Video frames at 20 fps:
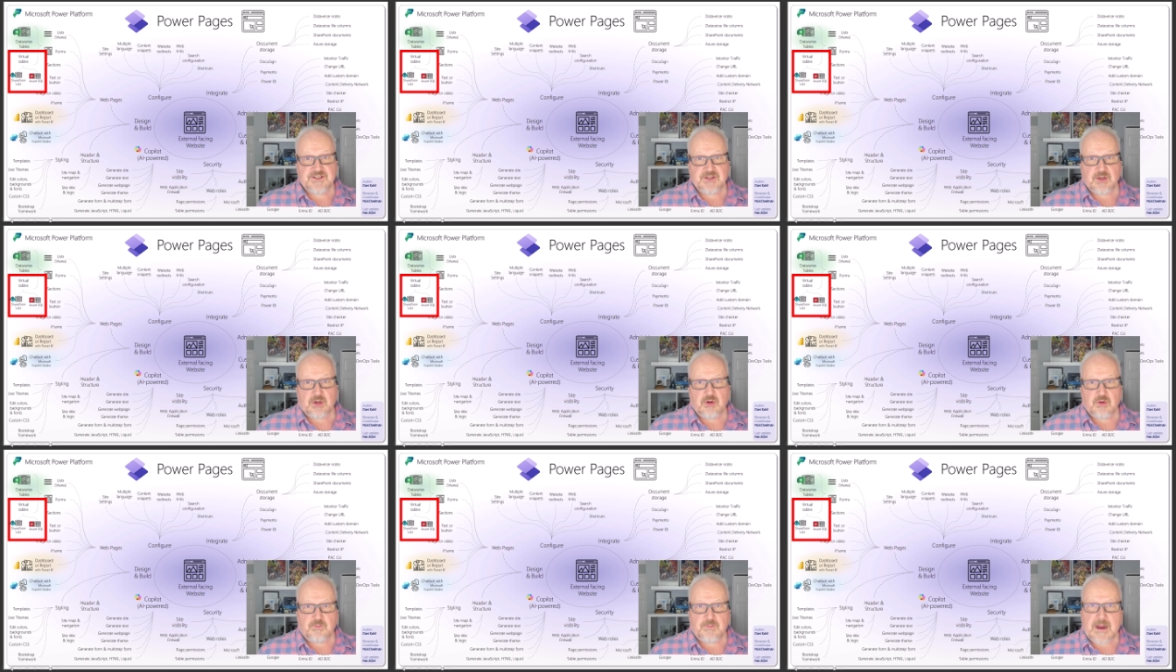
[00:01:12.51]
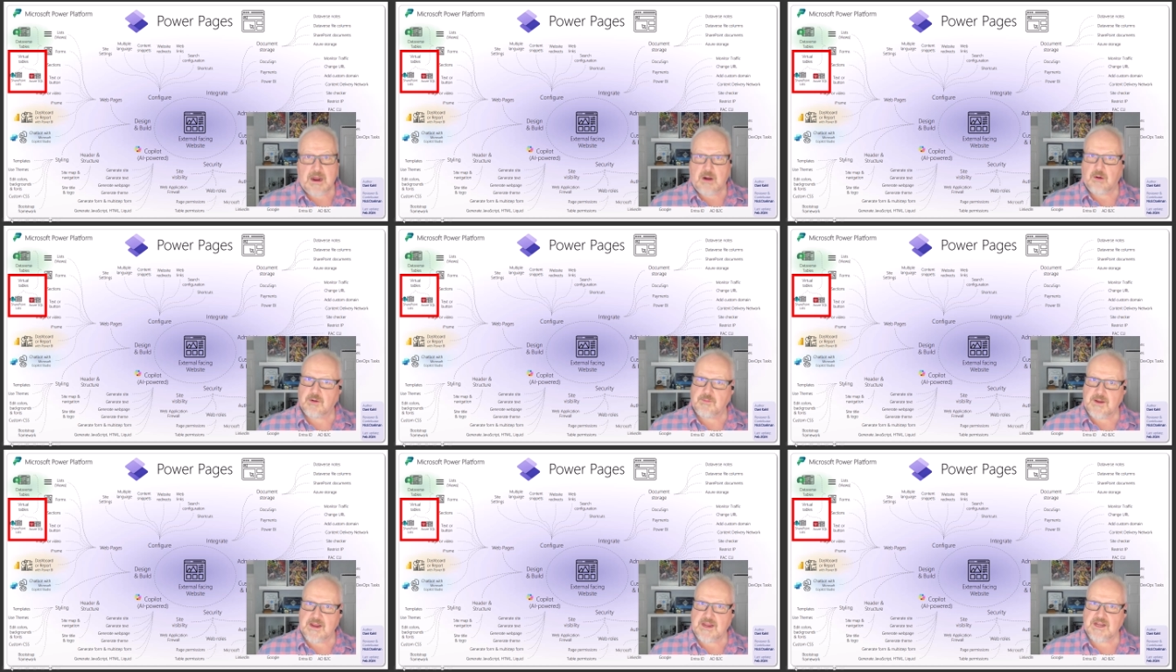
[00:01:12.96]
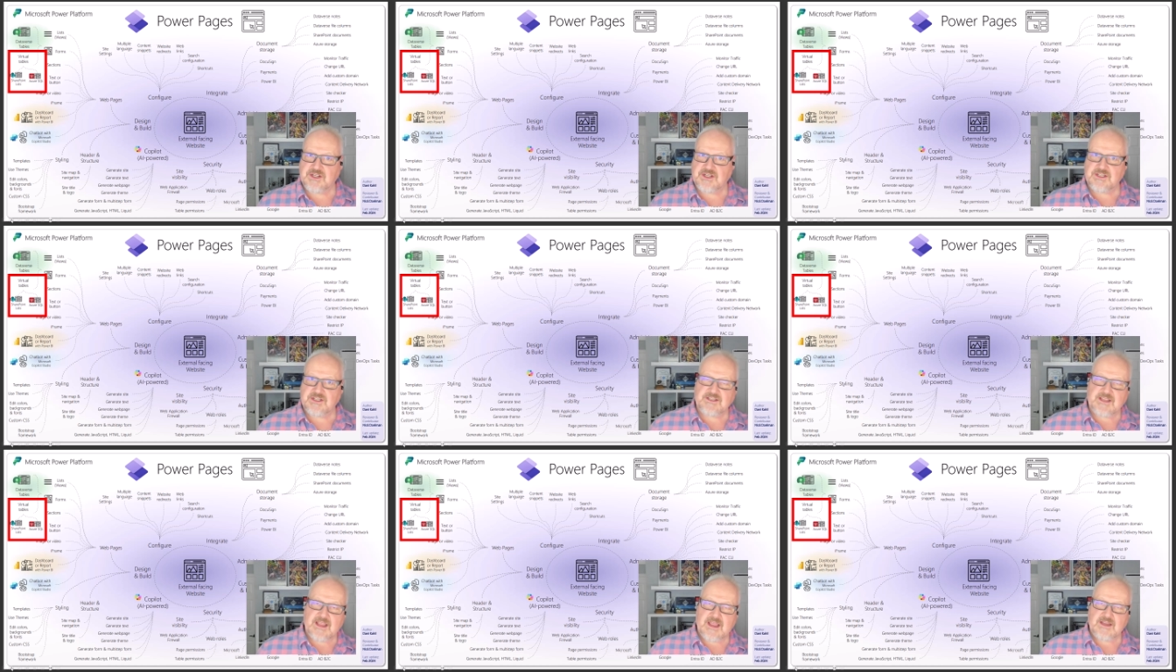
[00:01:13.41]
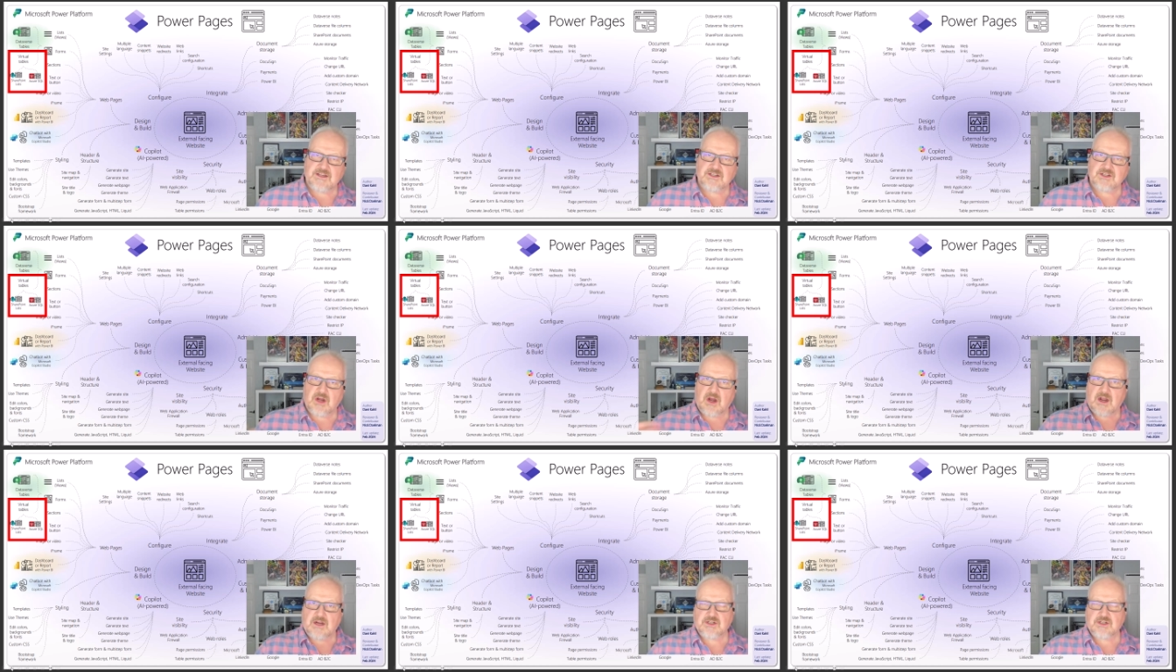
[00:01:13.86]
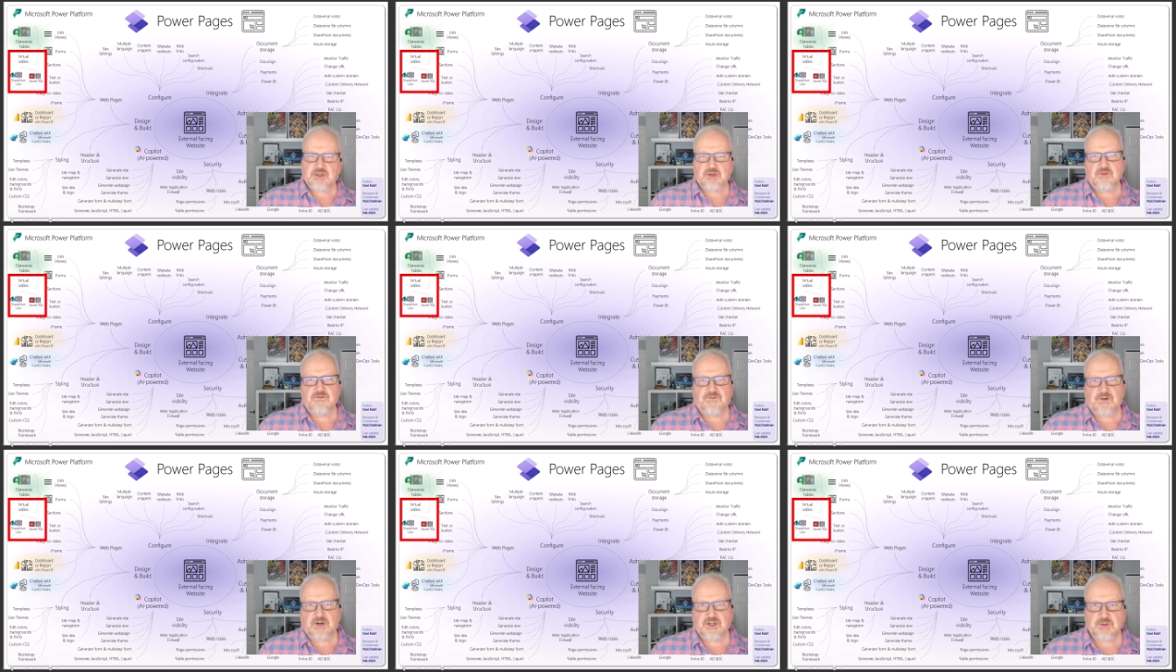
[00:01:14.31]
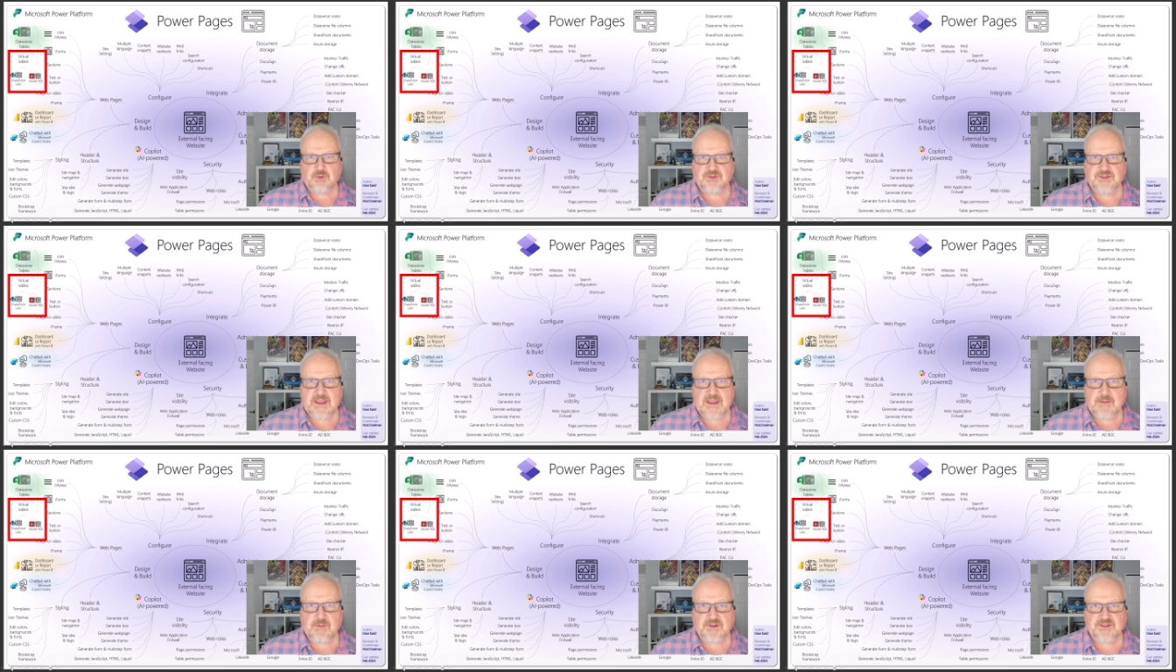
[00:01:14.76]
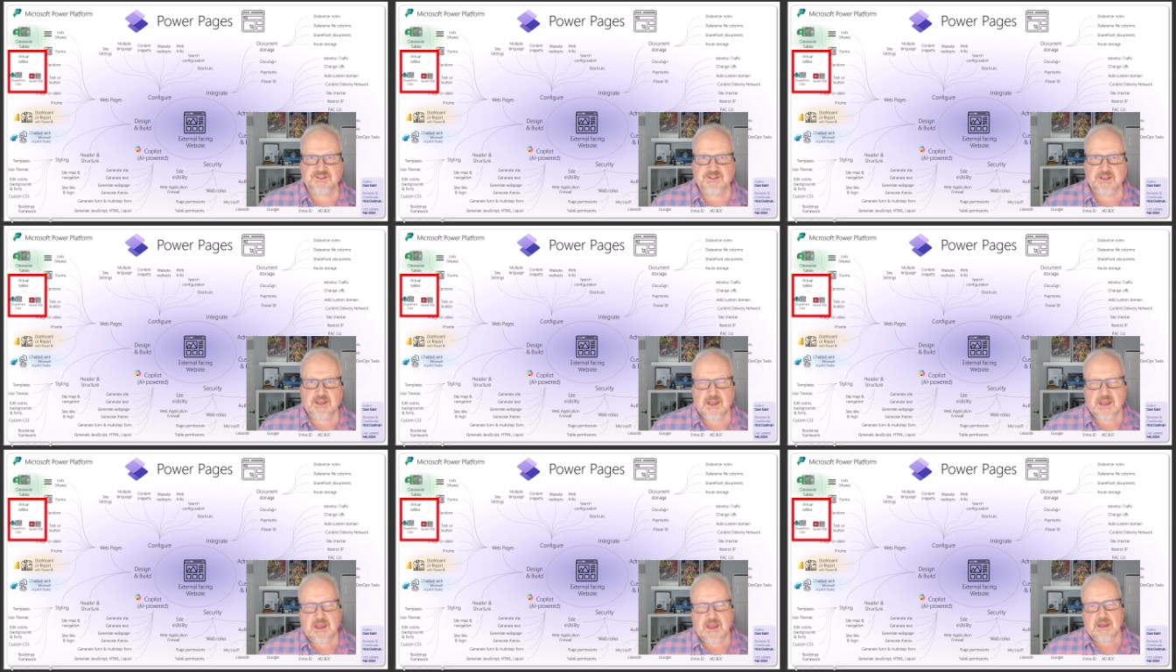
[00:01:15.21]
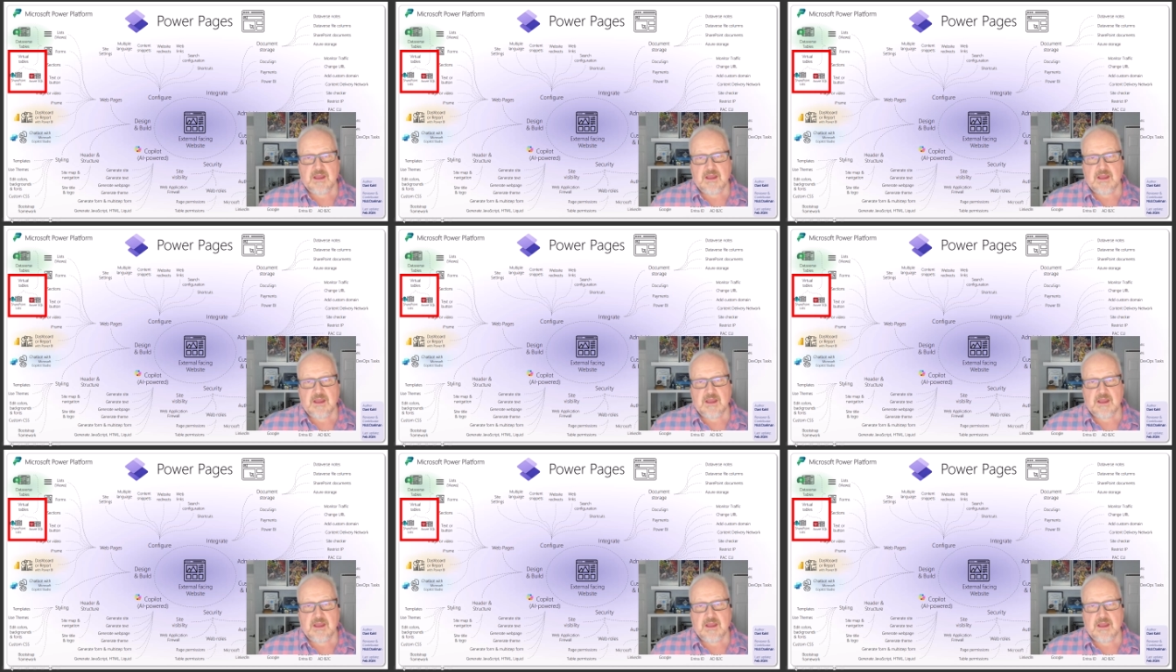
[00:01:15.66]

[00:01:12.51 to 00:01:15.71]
so Power Pages can talk to virtual tables.